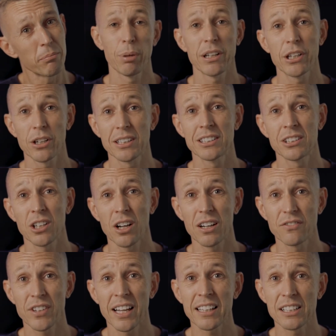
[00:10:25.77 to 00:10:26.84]
but you got to kind
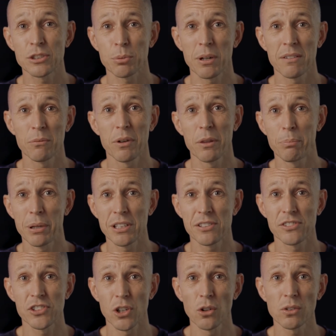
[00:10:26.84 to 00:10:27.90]
of take this one with a pinch
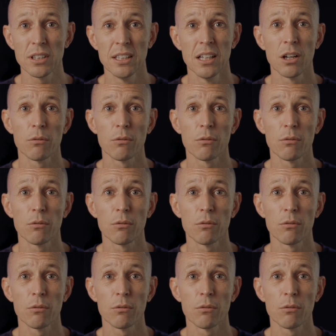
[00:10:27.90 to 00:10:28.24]
of salt.